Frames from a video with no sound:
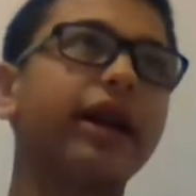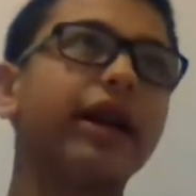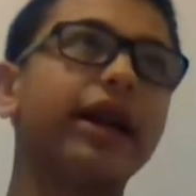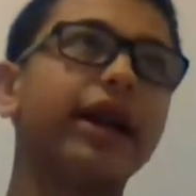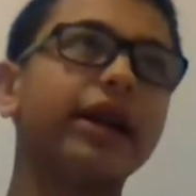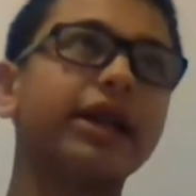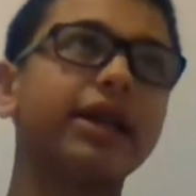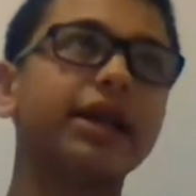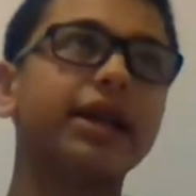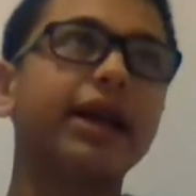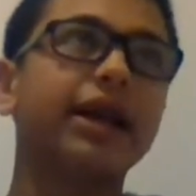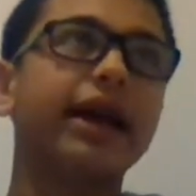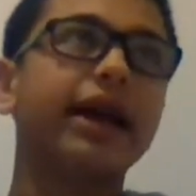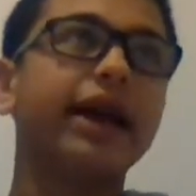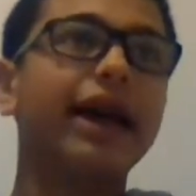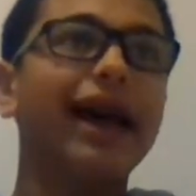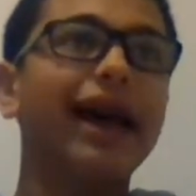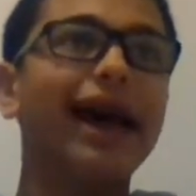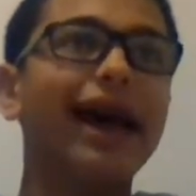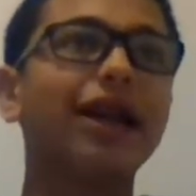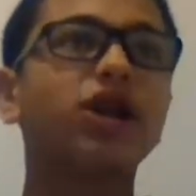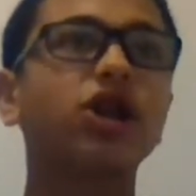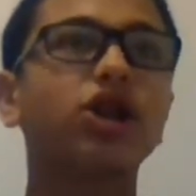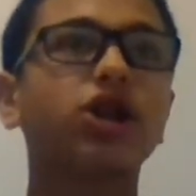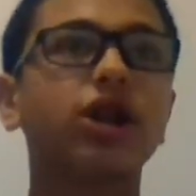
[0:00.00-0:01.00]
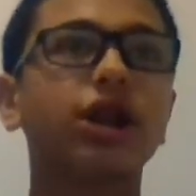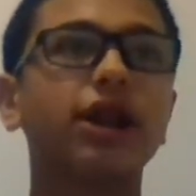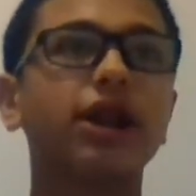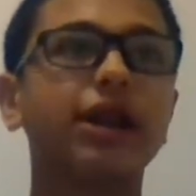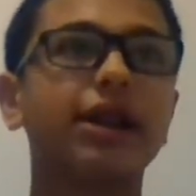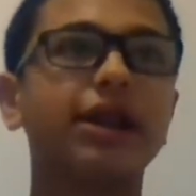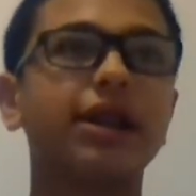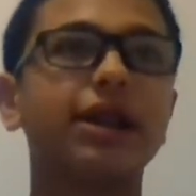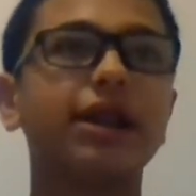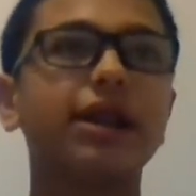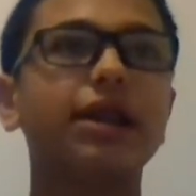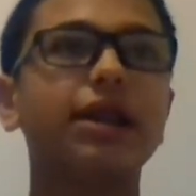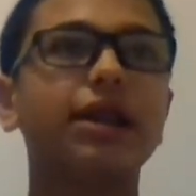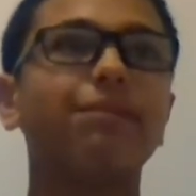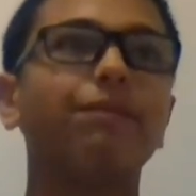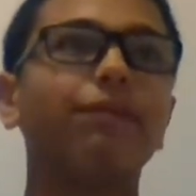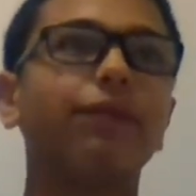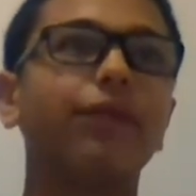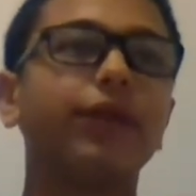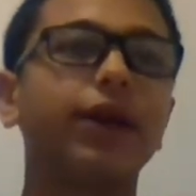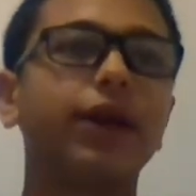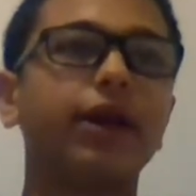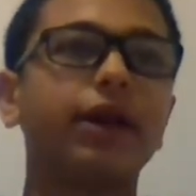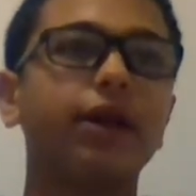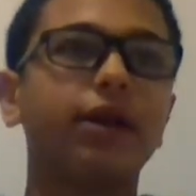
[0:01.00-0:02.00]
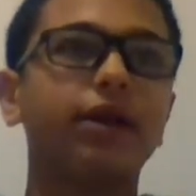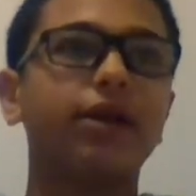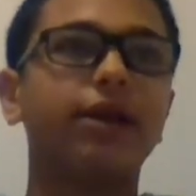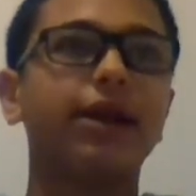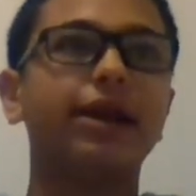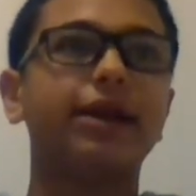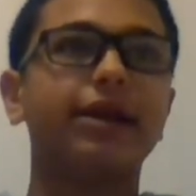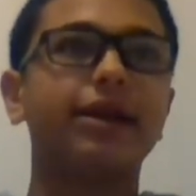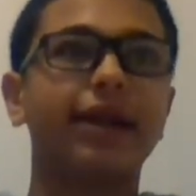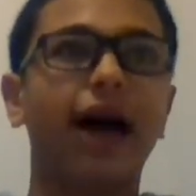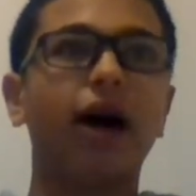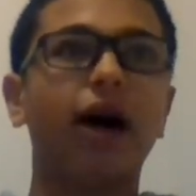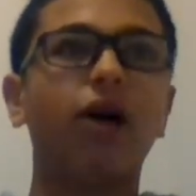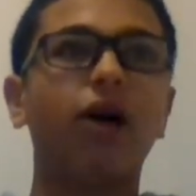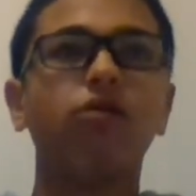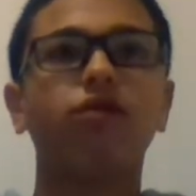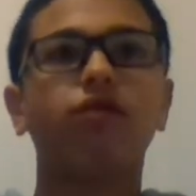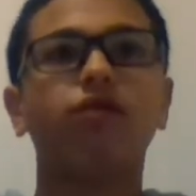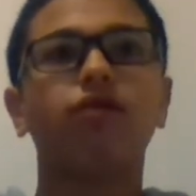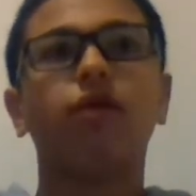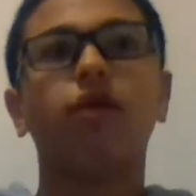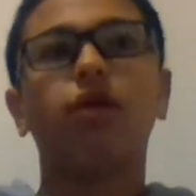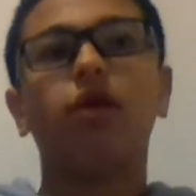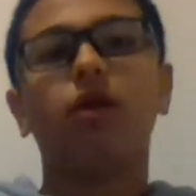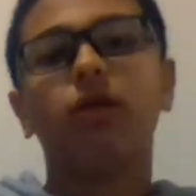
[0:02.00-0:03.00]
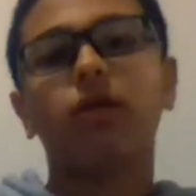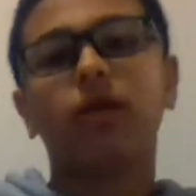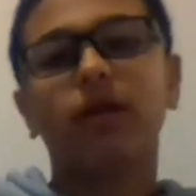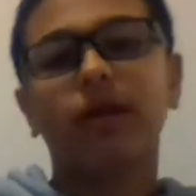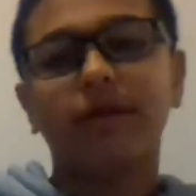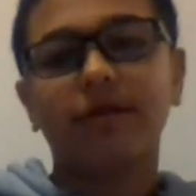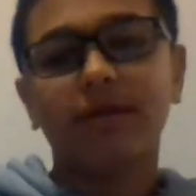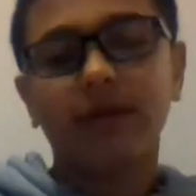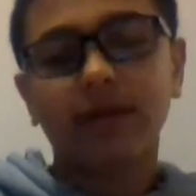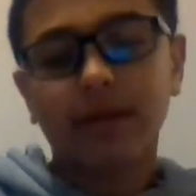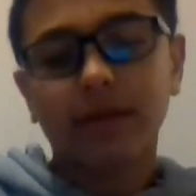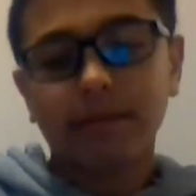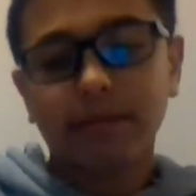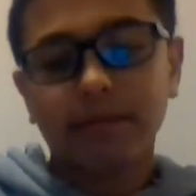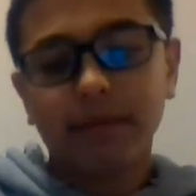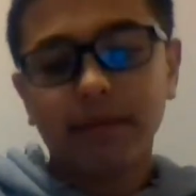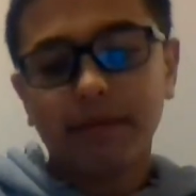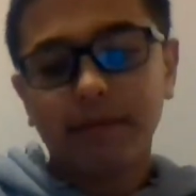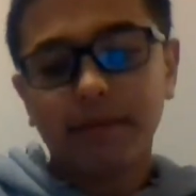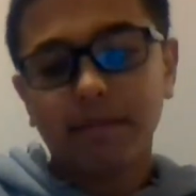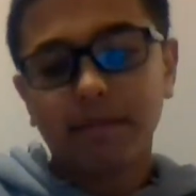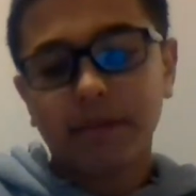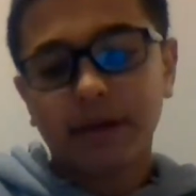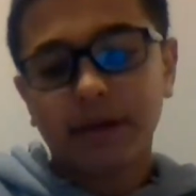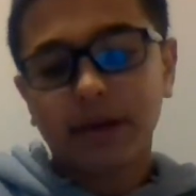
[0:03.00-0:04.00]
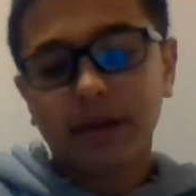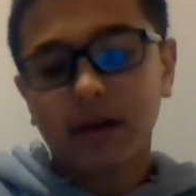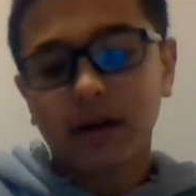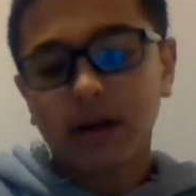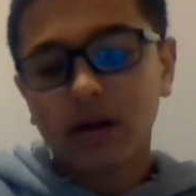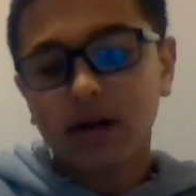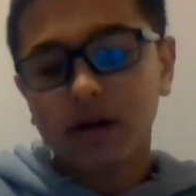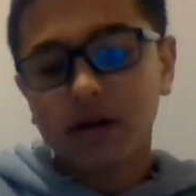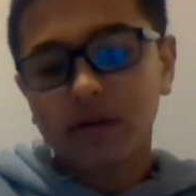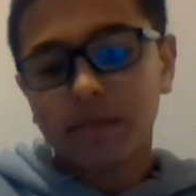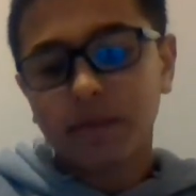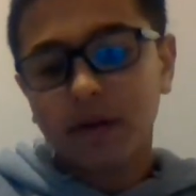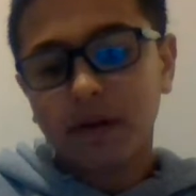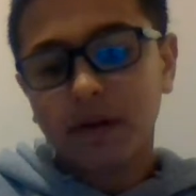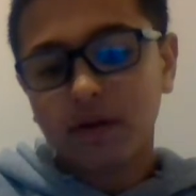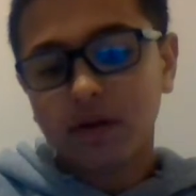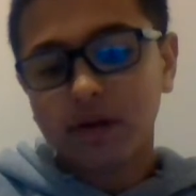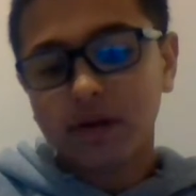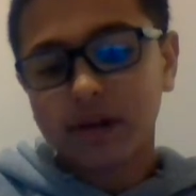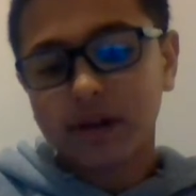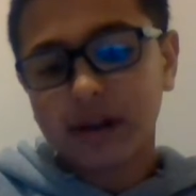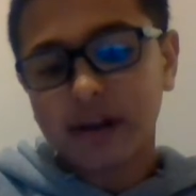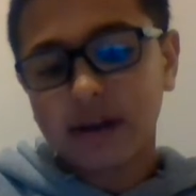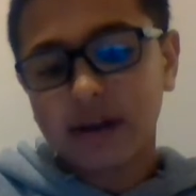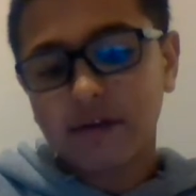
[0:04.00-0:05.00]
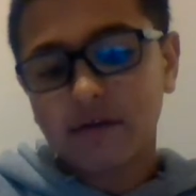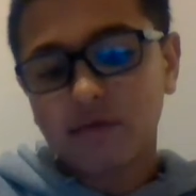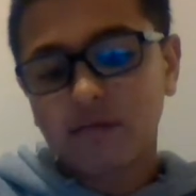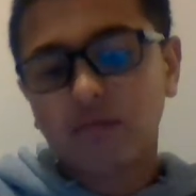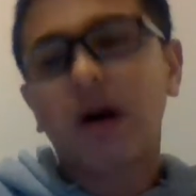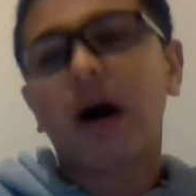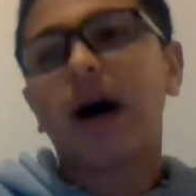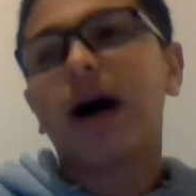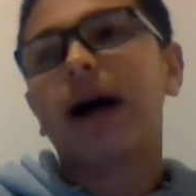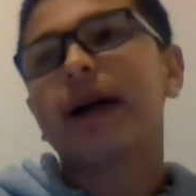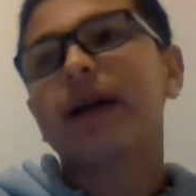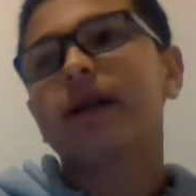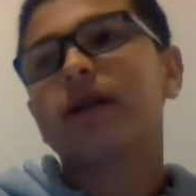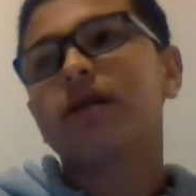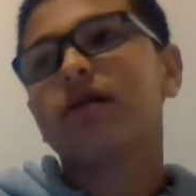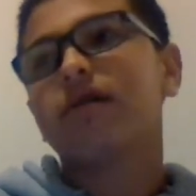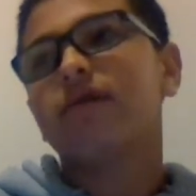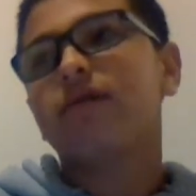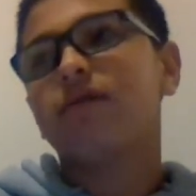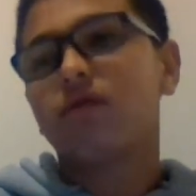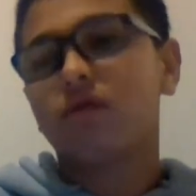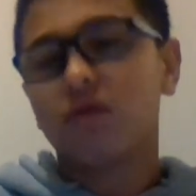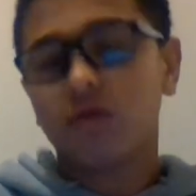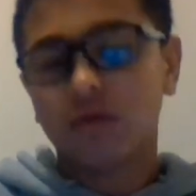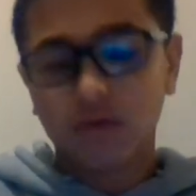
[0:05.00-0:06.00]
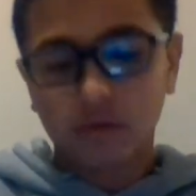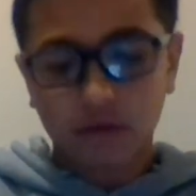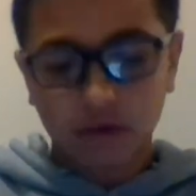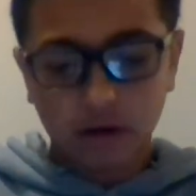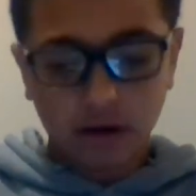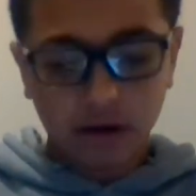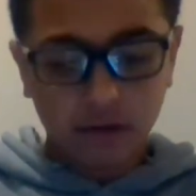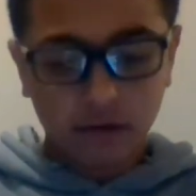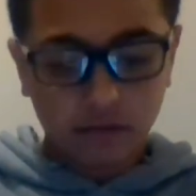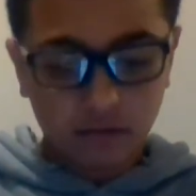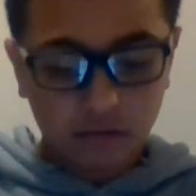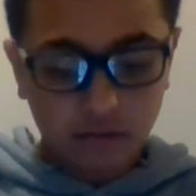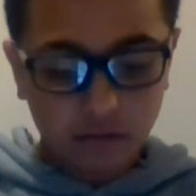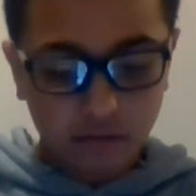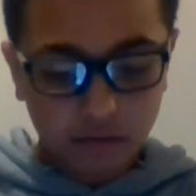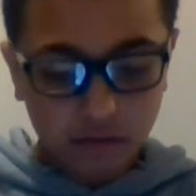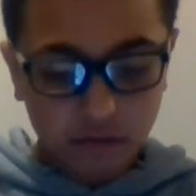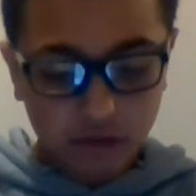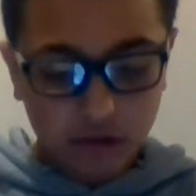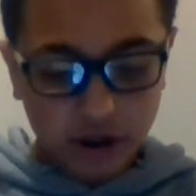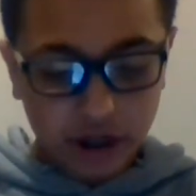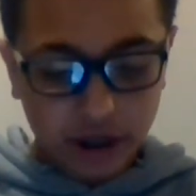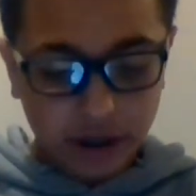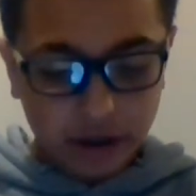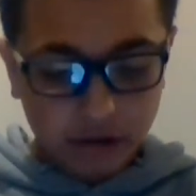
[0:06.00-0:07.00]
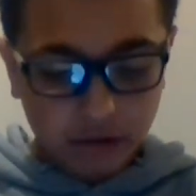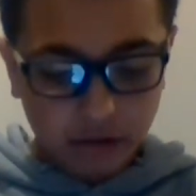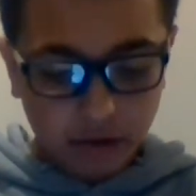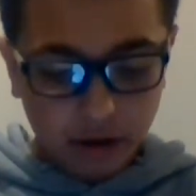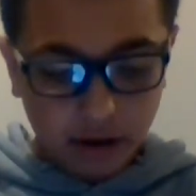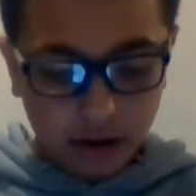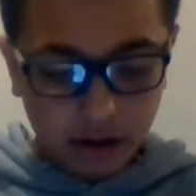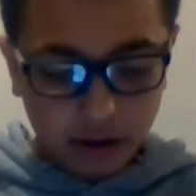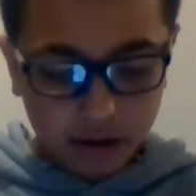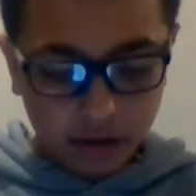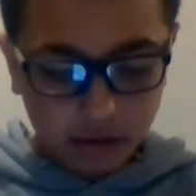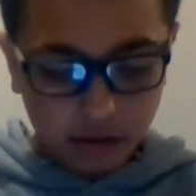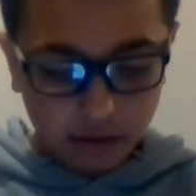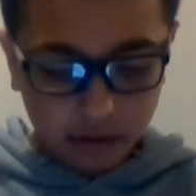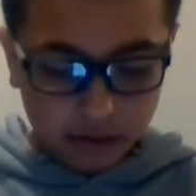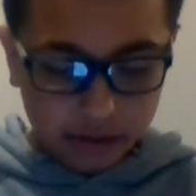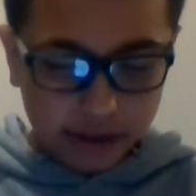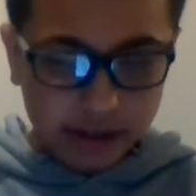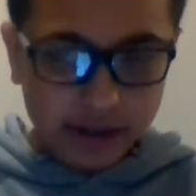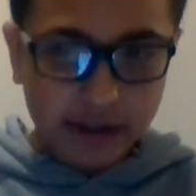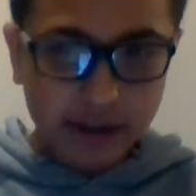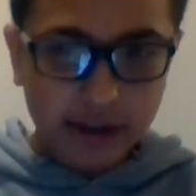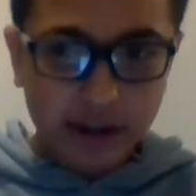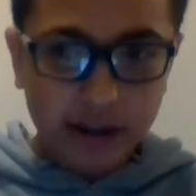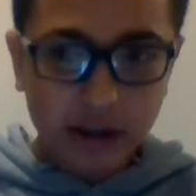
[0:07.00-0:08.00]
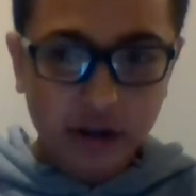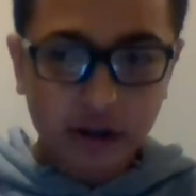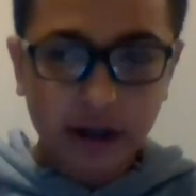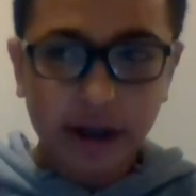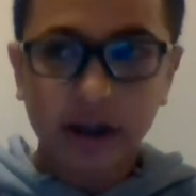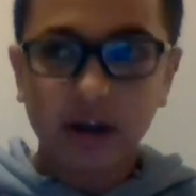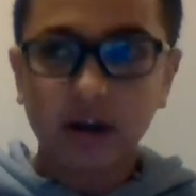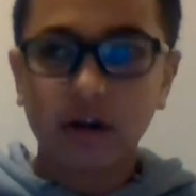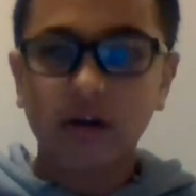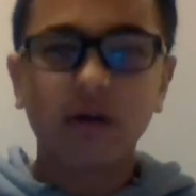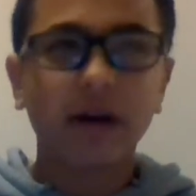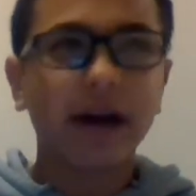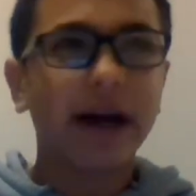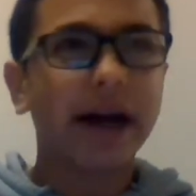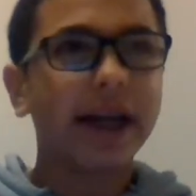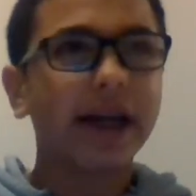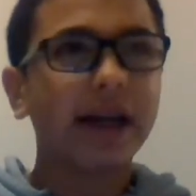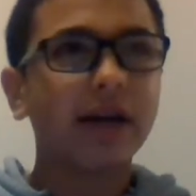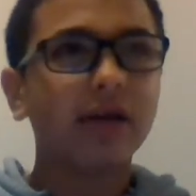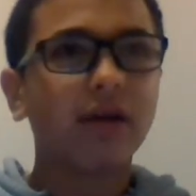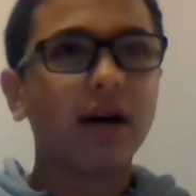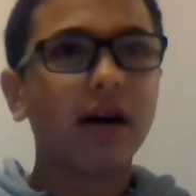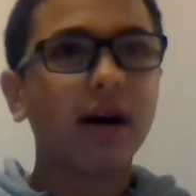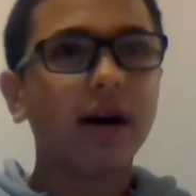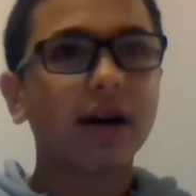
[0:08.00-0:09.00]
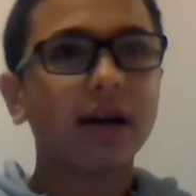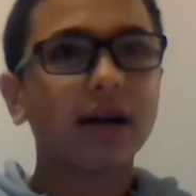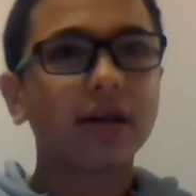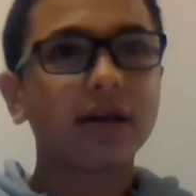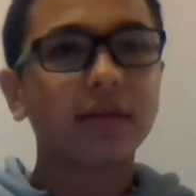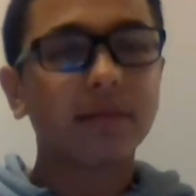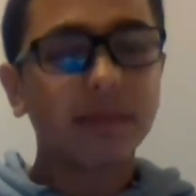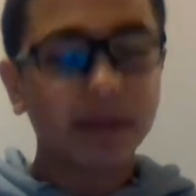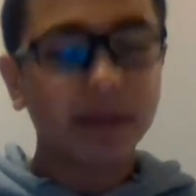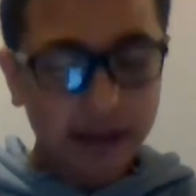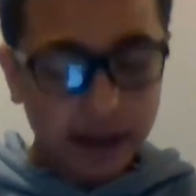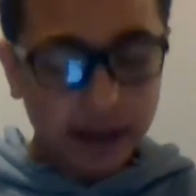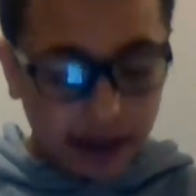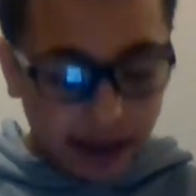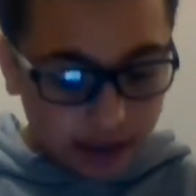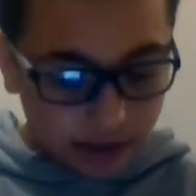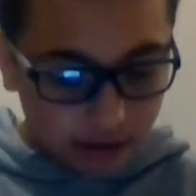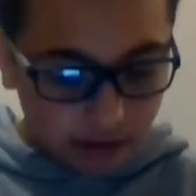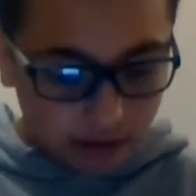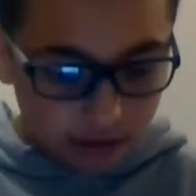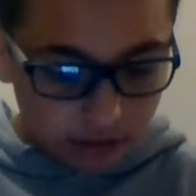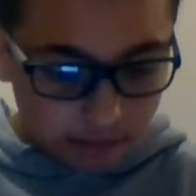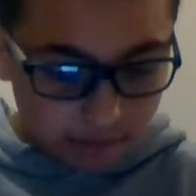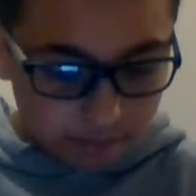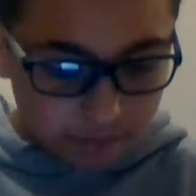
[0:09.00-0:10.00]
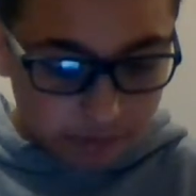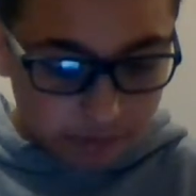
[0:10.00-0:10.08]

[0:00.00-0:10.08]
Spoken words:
And it's interesting to see the downfall of the McDonald's brothers and the rise of Jay Kroc, or is it Jake or Eddie Kroc or something like that? I don't know.